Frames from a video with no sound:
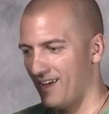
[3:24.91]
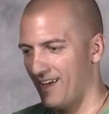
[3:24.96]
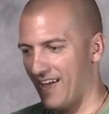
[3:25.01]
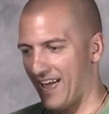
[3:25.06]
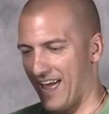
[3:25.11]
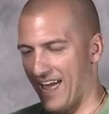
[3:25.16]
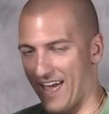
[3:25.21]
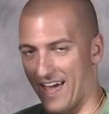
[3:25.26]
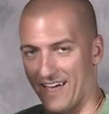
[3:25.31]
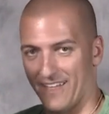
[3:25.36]

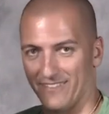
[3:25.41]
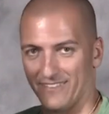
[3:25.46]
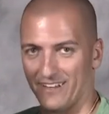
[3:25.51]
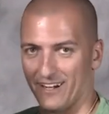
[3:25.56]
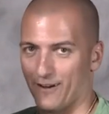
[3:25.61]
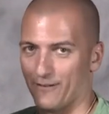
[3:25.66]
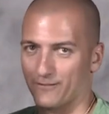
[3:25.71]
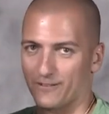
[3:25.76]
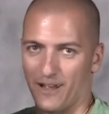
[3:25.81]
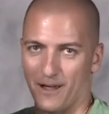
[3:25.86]
And then
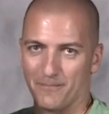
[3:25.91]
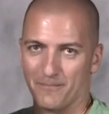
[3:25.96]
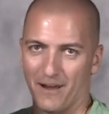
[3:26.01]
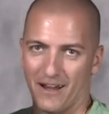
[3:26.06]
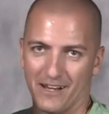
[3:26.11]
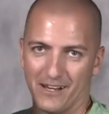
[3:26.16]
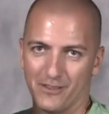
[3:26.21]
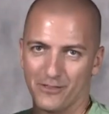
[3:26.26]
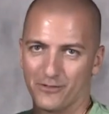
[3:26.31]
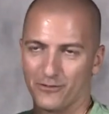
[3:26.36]
I've got my
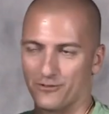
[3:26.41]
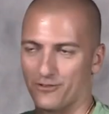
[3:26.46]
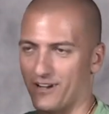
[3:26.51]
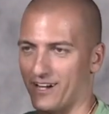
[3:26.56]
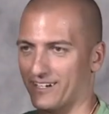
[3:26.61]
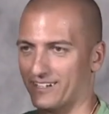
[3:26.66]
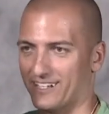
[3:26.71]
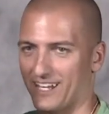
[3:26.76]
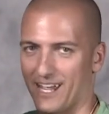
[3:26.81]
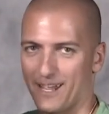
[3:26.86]

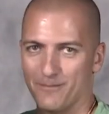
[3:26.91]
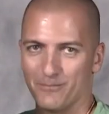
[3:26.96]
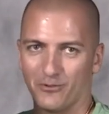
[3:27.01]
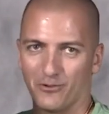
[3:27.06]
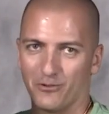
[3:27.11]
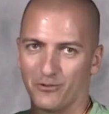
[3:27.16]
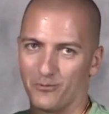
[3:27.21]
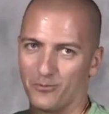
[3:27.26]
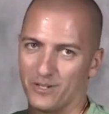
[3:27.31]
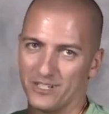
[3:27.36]
Ethernet
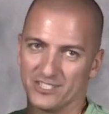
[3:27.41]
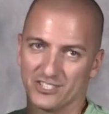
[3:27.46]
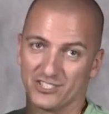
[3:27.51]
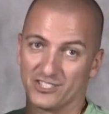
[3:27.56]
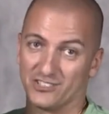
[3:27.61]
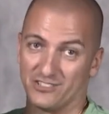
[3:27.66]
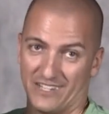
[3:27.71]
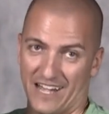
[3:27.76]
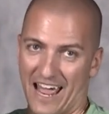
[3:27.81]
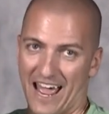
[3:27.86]
cable,
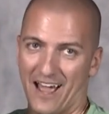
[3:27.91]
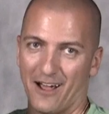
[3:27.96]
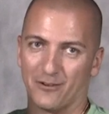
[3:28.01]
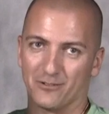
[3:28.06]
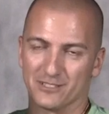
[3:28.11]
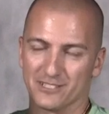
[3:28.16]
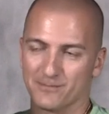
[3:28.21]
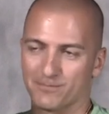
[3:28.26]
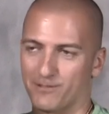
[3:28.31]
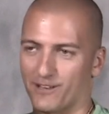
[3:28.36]
which now
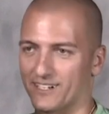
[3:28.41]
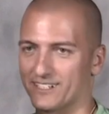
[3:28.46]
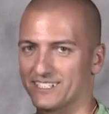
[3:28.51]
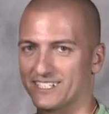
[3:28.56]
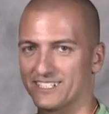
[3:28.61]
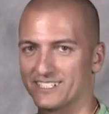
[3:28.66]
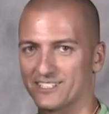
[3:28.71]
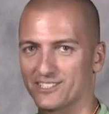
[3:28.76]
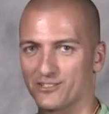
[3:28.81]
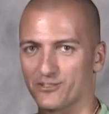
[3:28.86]
is plugged
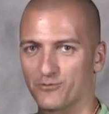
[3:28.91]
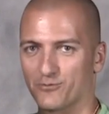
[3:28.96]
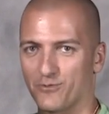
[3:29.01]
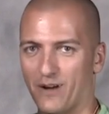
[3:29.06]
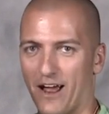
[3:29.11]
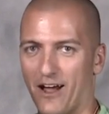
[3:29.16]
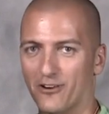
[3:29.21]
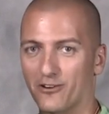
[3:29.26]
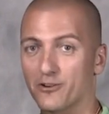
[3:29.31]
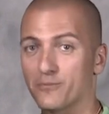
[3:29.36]
into the
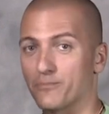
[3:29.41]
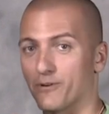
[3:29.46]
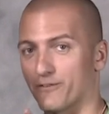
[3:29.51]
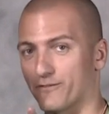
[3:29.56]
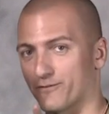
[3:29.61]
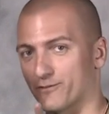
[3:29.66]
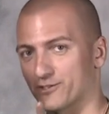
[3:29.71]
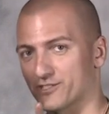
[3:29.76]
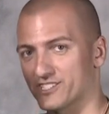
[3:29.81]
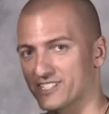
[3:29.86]
router, but
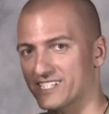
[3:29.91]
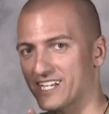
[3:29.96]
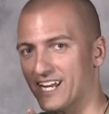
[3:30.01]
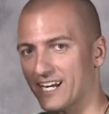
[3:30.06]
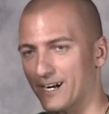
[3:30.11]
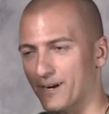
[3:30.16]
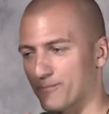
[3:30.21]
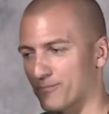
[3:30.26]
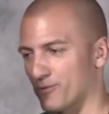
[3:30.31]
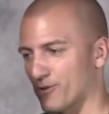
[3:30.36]
for
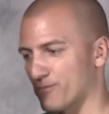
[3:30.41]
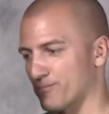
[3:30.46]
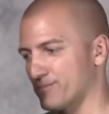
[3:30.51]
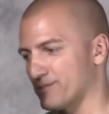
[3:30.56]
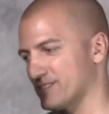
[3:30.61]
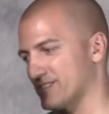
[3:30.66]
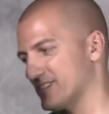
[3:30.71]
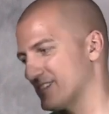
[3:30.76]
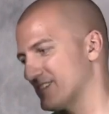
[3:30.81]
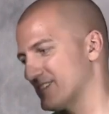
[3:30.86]
setup
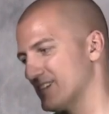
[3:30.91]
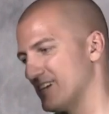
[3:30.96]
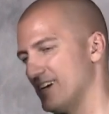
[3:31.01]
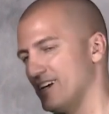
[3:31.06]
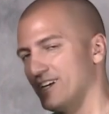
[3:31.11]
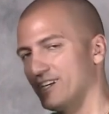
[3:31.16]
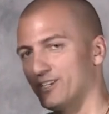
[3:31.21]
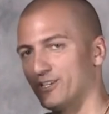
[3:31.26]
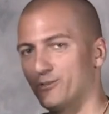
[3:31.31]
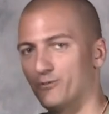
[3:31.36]
purposes,
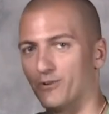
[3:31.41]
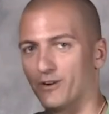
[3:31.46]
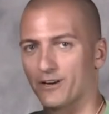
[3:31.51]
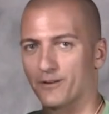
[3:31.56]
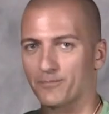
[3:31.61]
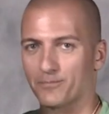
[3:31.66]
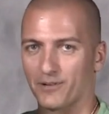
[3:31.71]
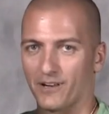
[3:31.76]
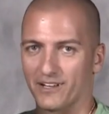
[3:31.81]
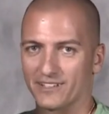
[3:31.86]
you want to
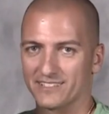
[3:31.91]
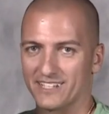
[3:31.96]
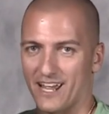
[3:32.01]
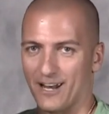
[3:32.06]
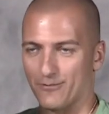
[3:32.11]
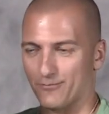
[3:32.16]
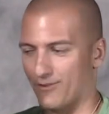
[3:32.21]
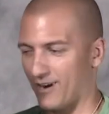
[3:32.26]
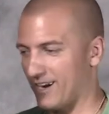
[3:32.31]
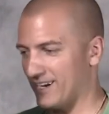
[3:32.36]
plug that
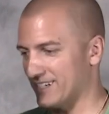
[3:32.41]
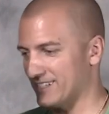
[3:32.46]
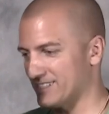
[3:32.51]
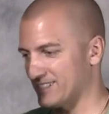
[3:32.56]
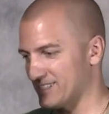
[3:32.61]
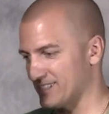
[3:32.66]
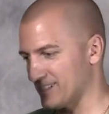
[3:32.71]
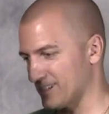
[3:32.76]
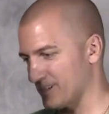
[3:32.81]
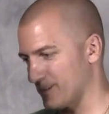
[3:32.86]
right into
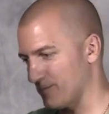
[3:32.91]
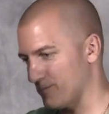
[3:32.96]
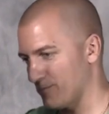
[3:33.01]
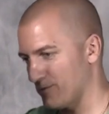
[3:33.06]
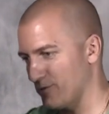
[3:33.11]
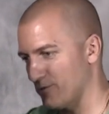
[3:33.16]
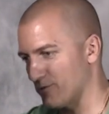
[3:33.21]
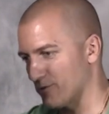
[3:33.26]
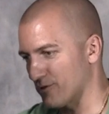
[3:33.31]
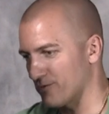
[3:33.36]
the
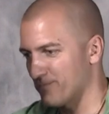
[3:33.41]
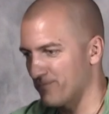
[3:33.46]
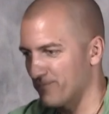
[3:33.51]
computer.